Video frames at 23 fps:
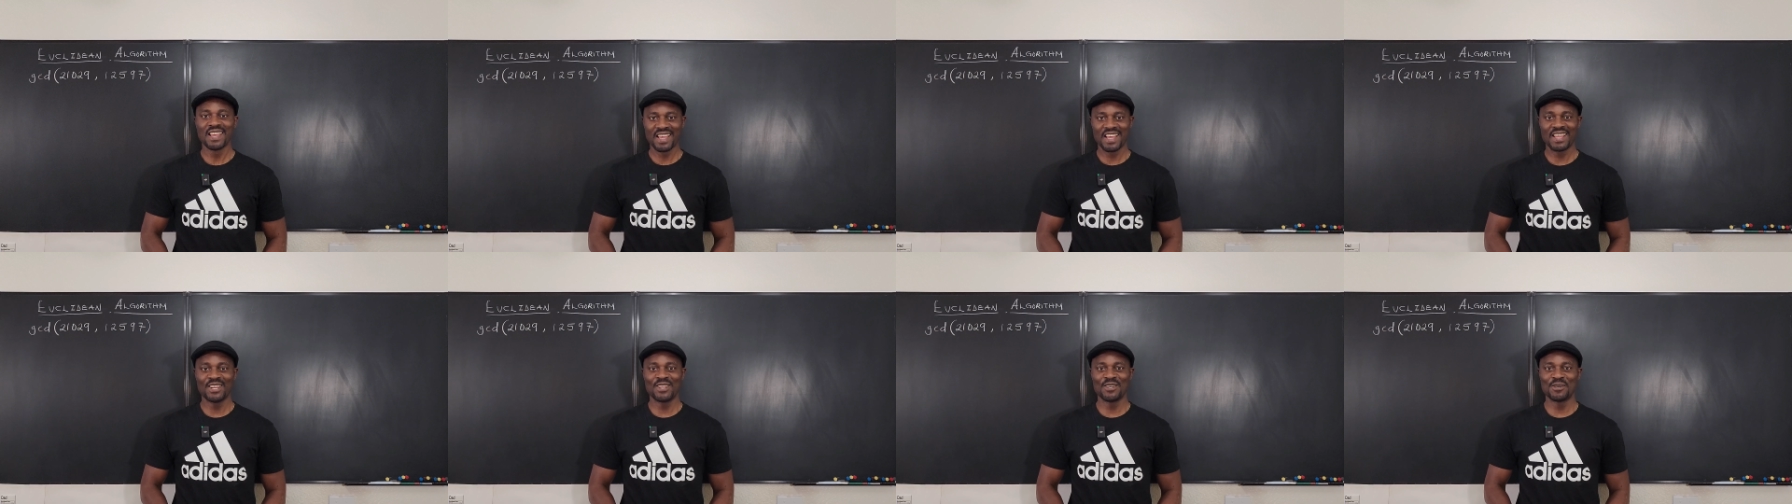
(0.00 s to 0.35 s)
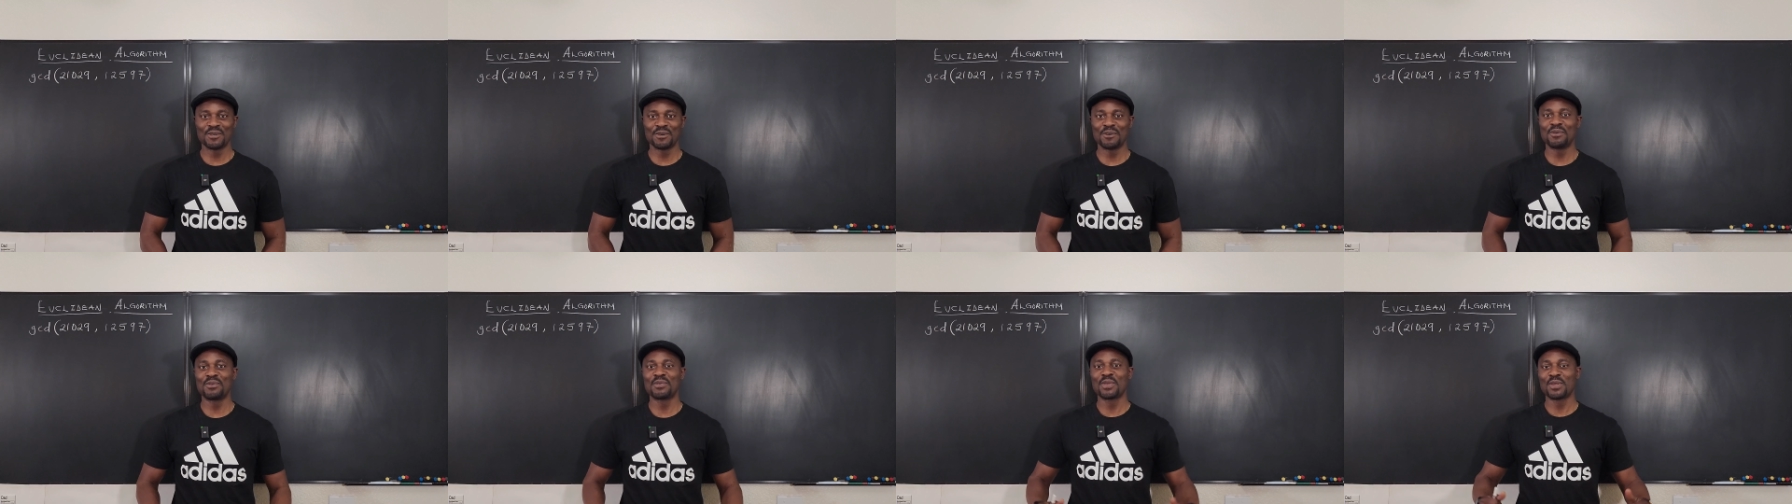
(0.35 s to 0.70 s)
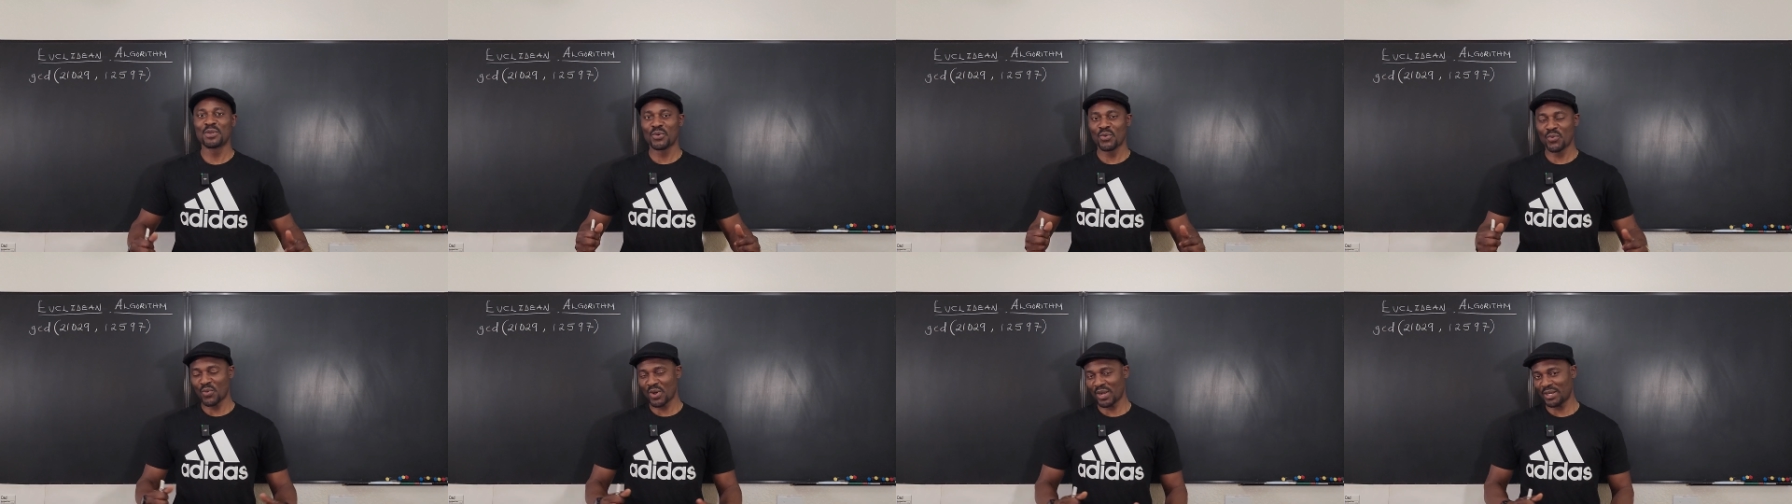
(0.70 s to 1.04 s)
Hello,
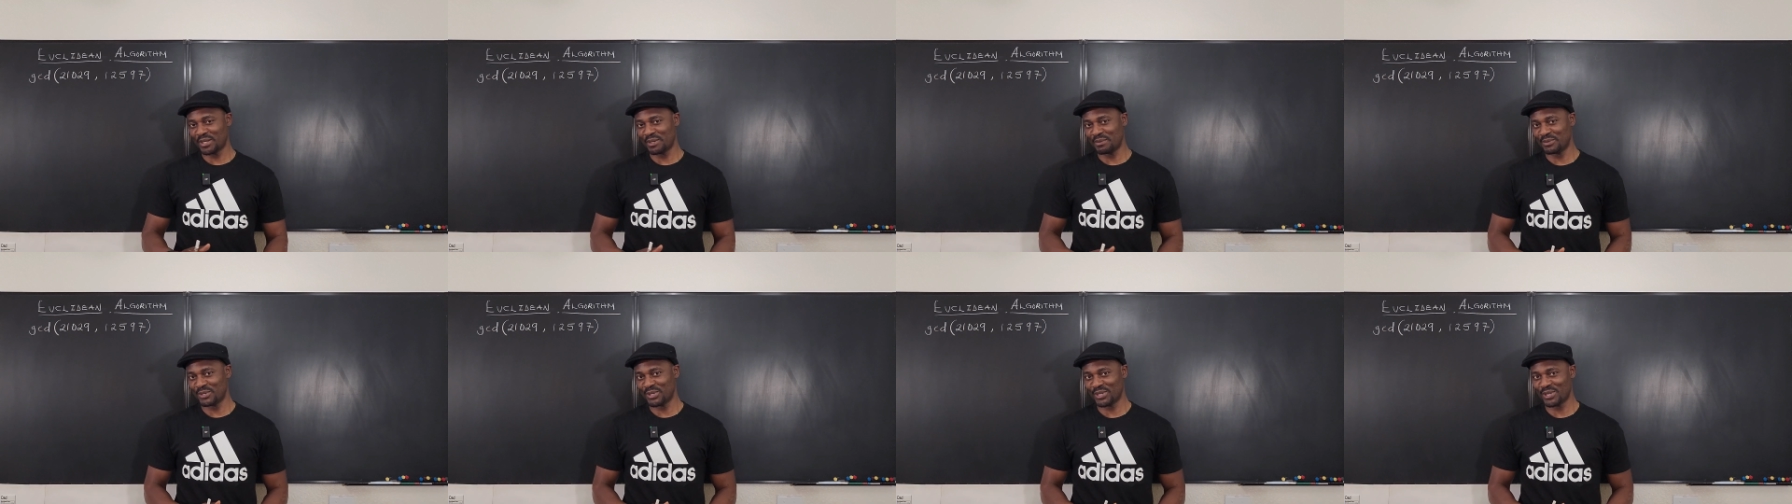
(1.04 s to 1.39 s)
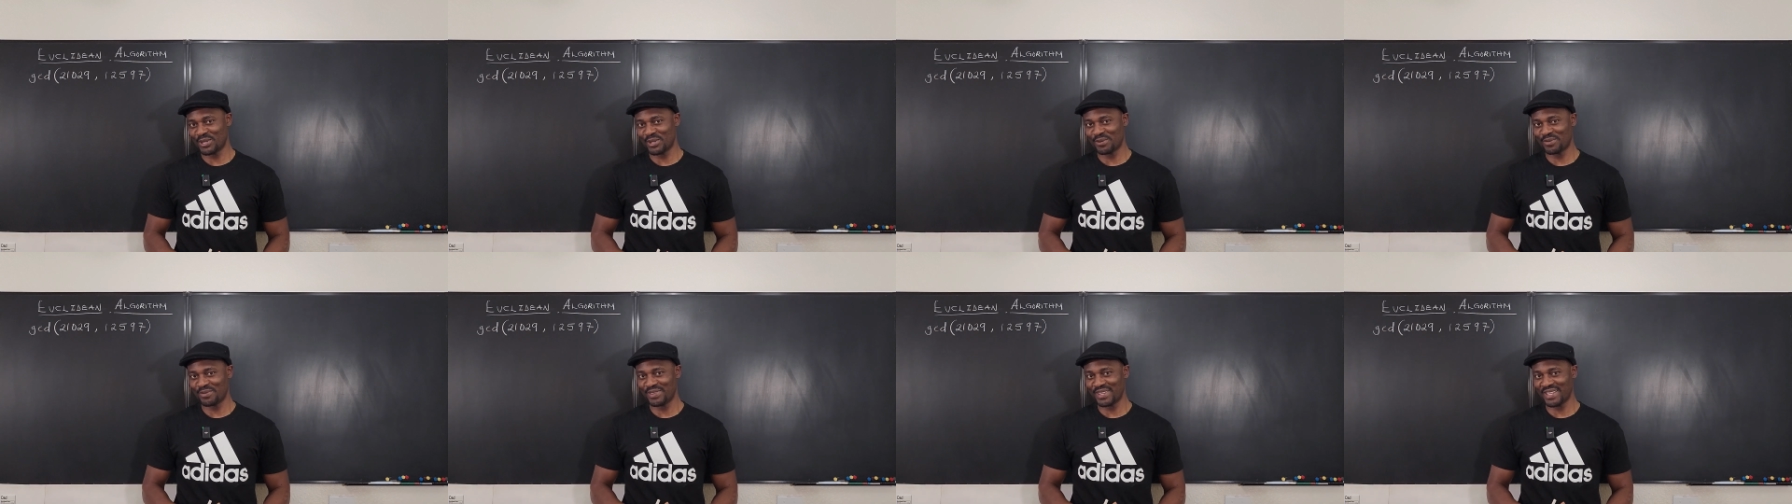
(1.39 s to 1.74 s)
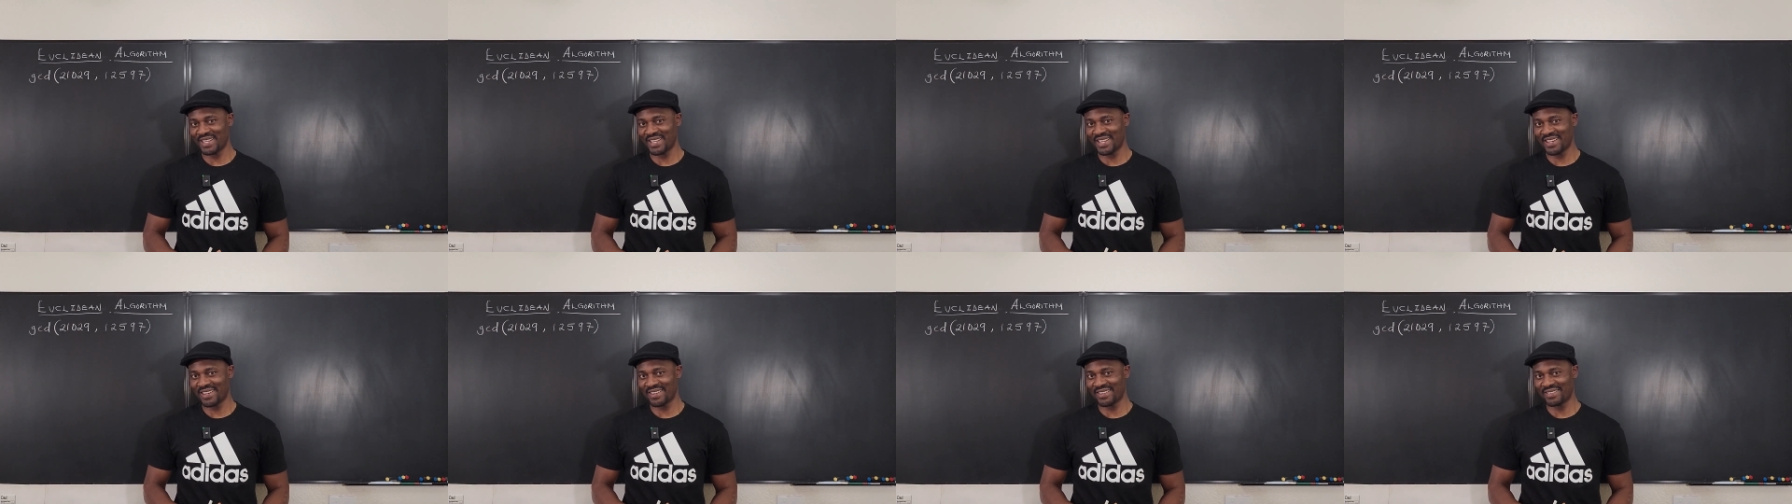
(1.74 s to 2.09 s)
welcome to another
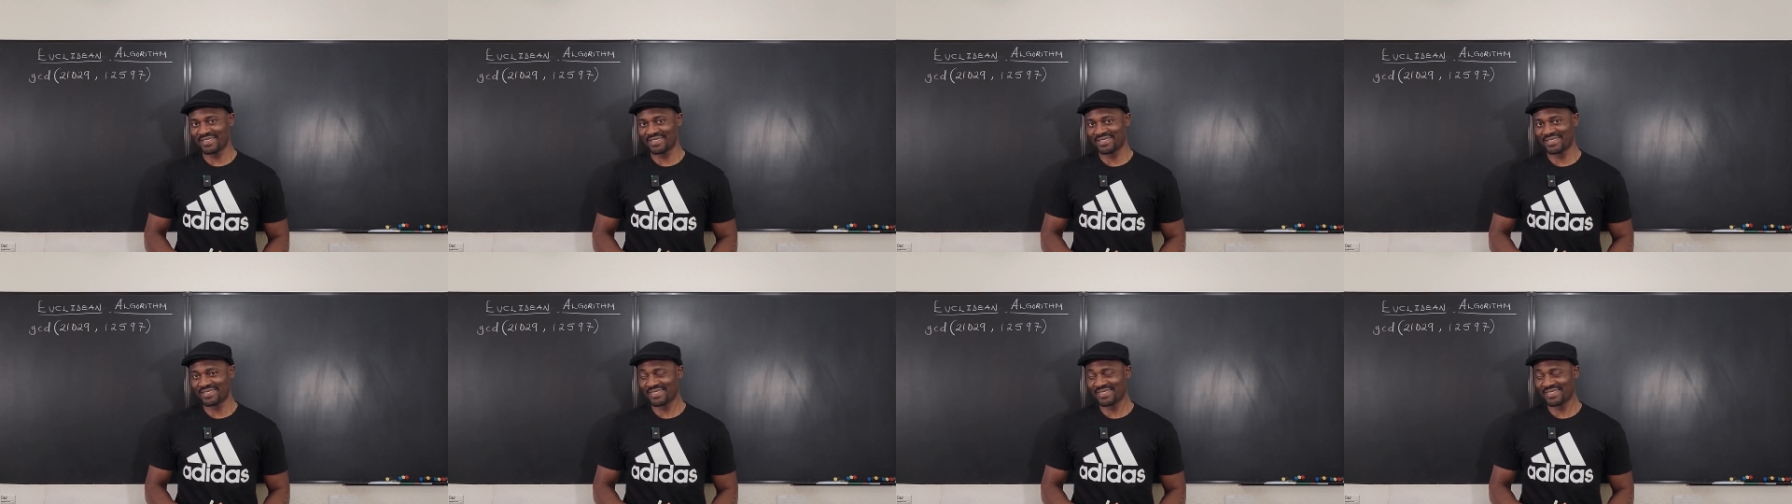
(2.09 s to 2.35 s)
video.